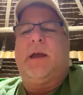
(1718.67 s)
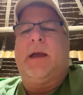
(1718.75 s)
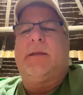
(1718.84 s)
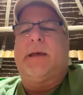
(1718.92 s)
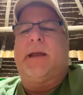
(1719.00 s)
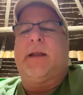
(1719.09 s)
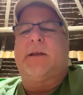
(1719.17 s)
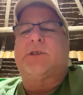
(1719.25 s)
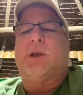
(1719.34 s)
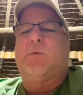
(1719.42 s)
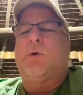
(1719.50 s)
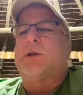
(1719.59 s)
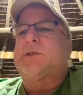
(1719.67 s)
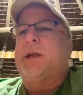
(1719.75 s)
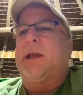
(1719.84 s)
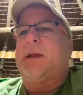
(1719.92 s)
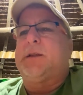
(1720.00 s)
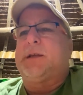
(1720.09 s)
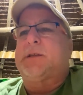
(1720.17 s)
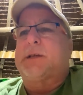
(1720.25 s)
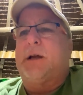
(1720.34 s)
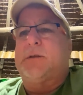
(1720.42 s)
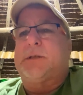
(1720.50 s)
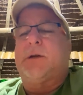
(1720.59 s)
and that actually works to get you
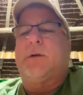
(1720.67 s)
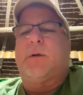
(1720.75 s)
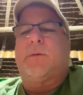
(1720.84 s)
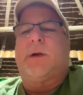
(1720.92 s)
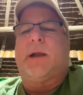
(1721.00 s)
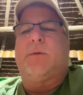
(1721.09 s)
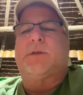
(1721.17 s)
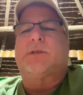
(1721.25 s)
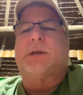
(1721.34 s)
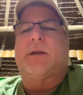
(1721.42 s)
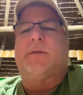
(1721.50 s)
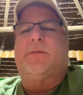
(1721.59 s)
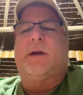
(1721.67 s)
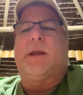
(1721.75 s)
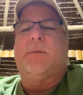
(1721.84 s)
discounts here already, which is kind of funny.